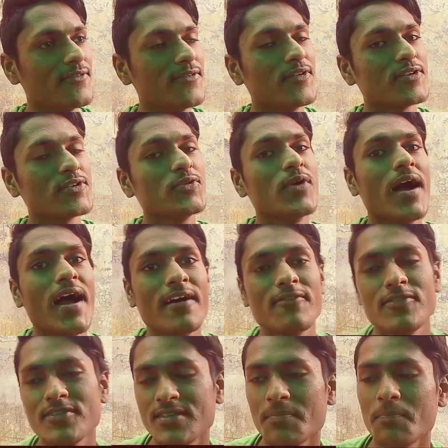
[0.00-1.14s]
what
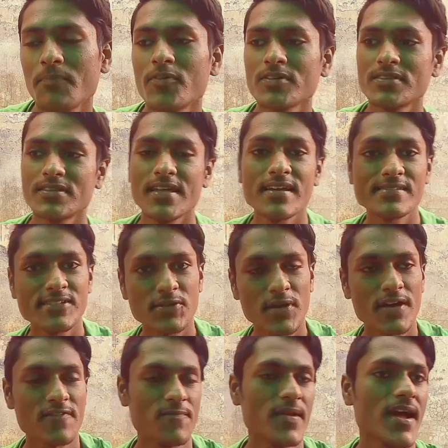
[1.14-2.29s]
things that you
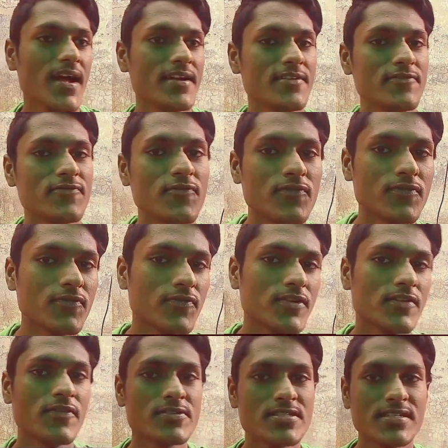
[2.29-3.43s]
have planned for
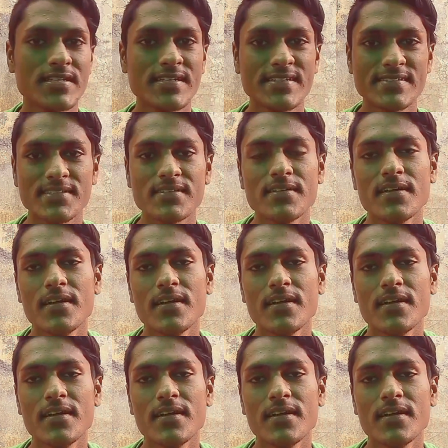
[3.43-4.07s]
the future is